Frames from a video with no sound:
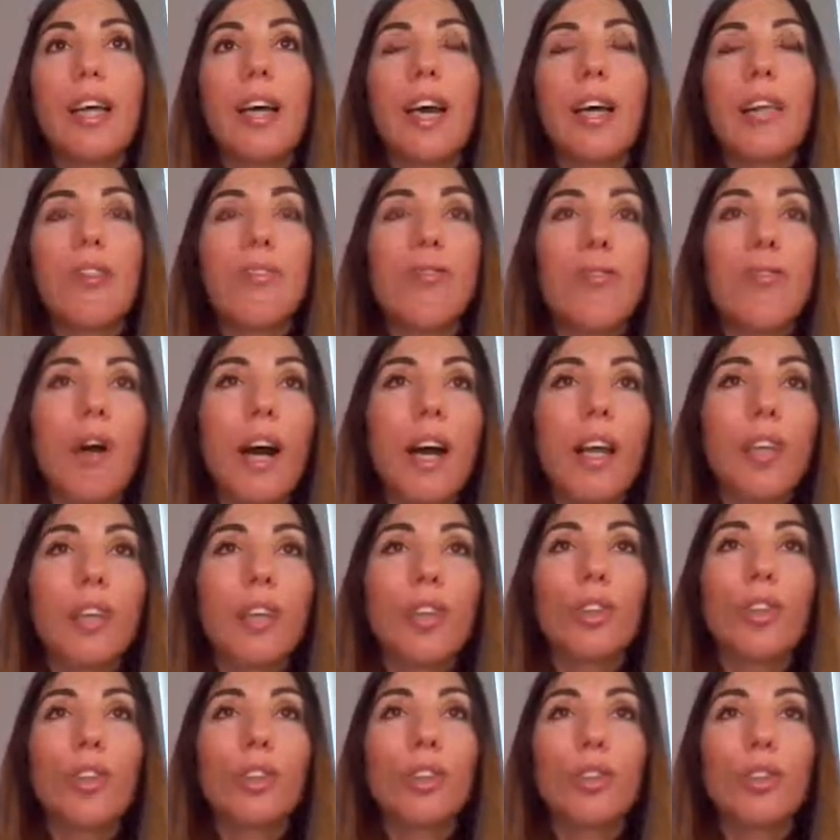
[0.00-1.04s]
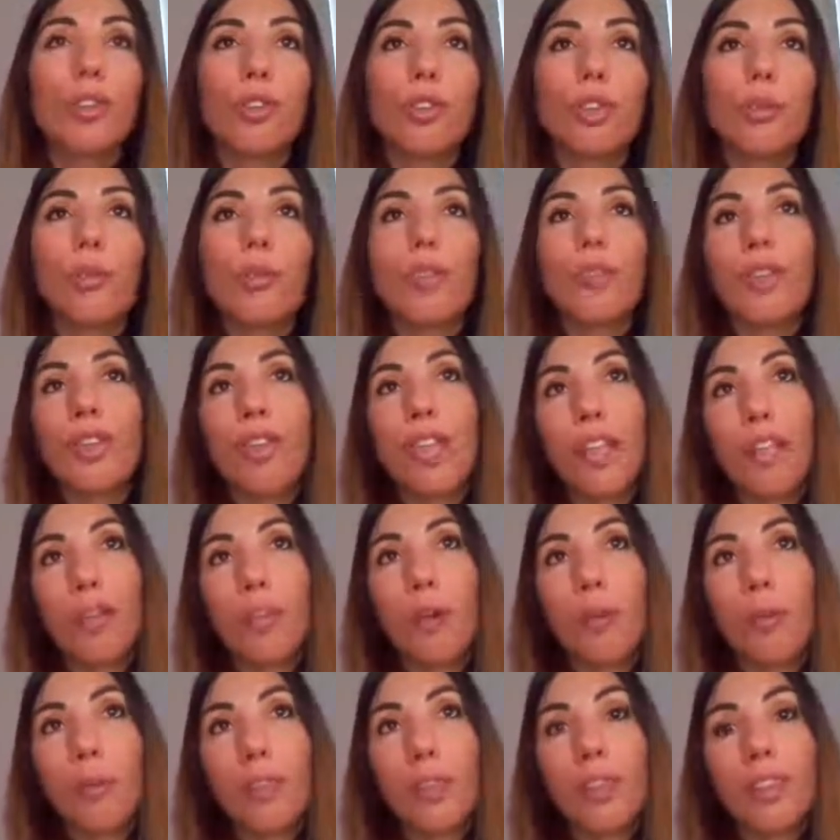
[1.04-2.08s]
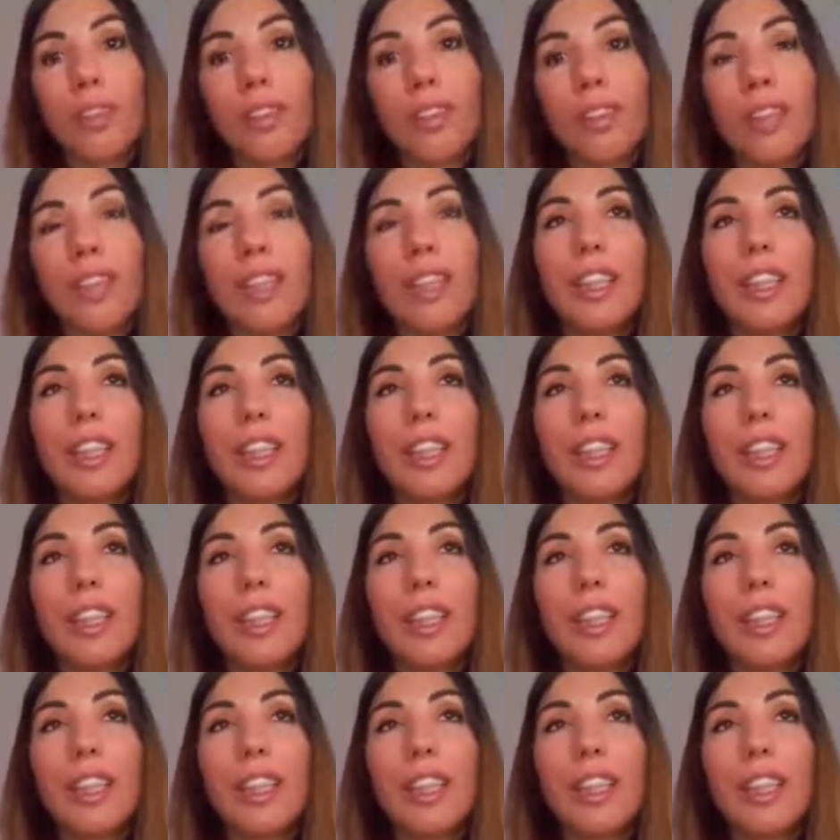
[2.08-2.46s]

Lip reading: and why you're not suitable for that option.